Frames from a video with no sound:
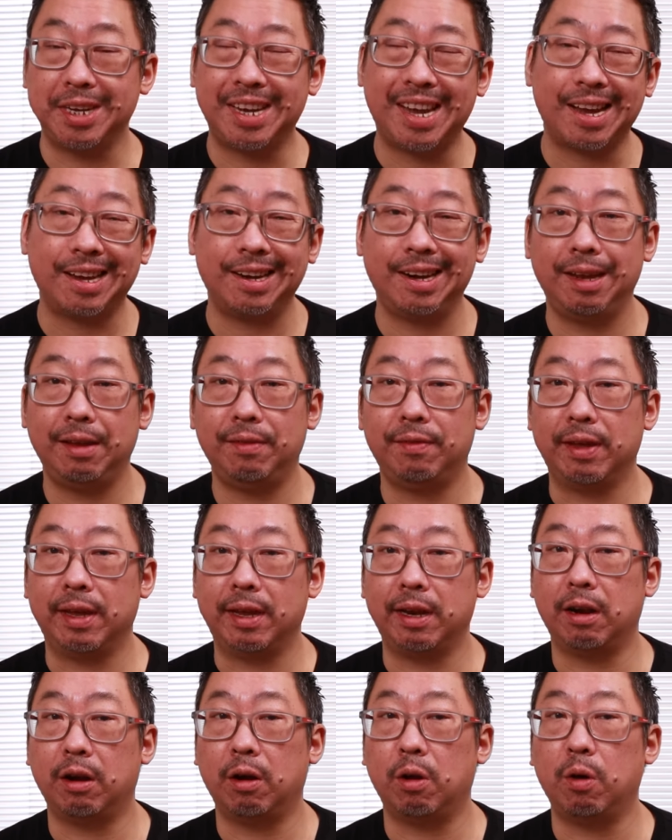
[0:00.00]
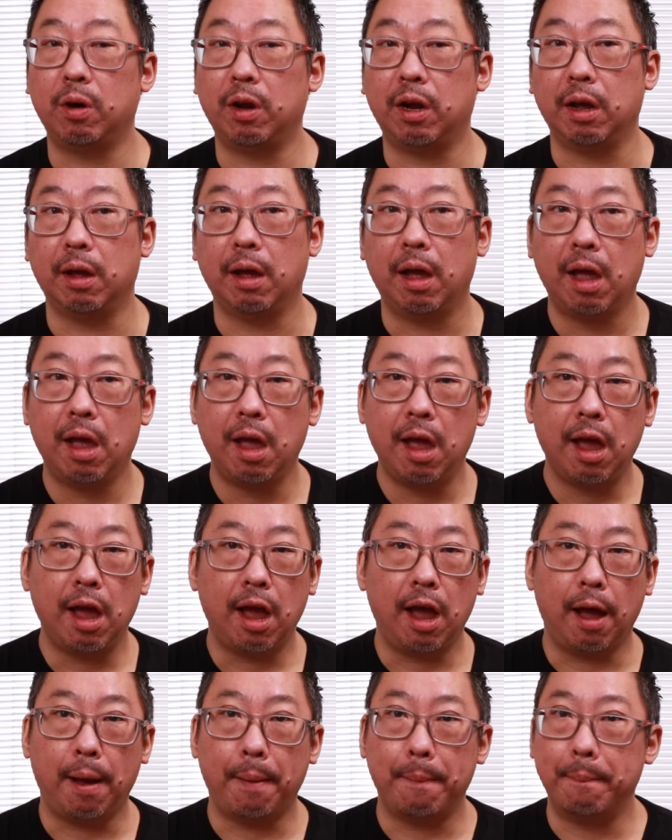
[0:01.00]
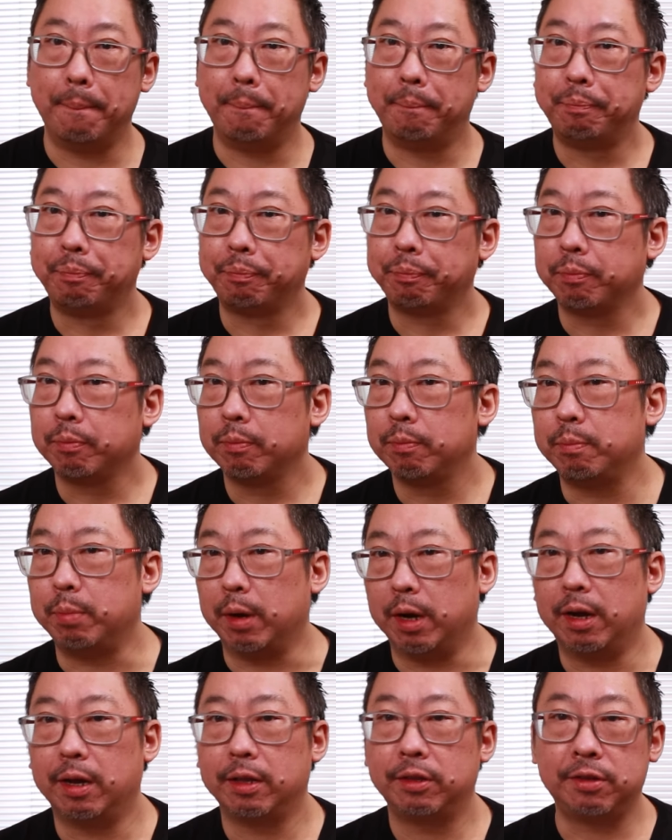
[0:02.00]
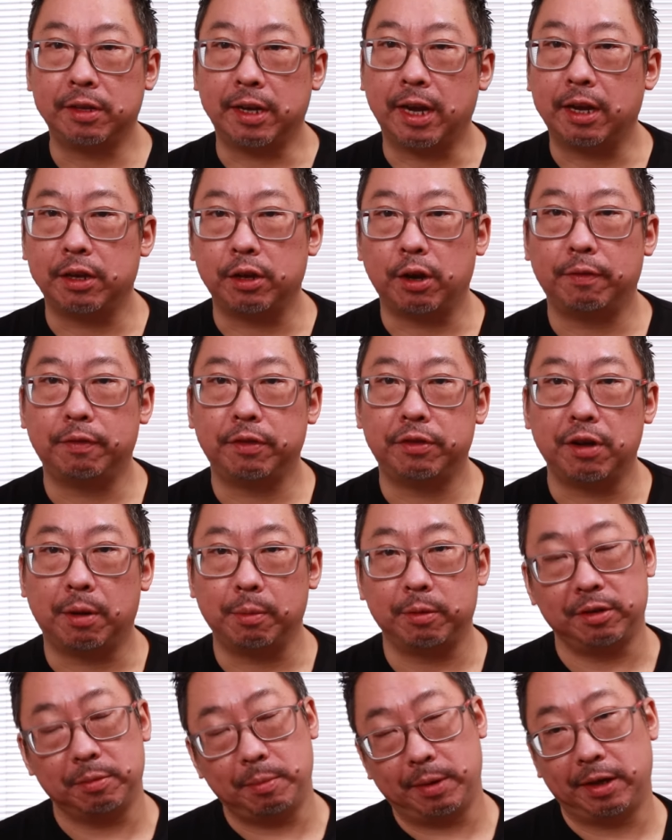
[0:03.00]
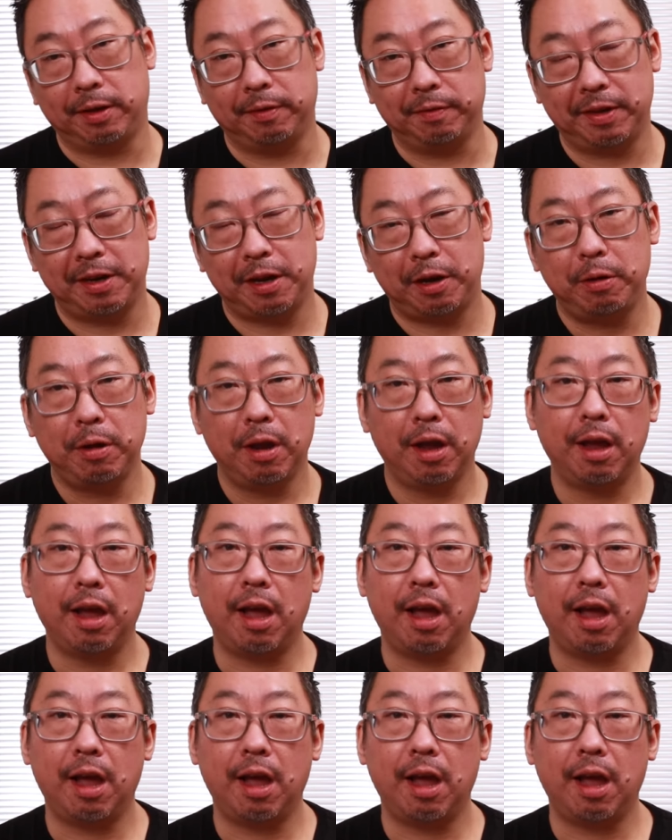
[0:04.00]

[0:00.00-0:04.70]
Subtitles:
You can leave it in longer, but today I don't have the time because I'm making the video,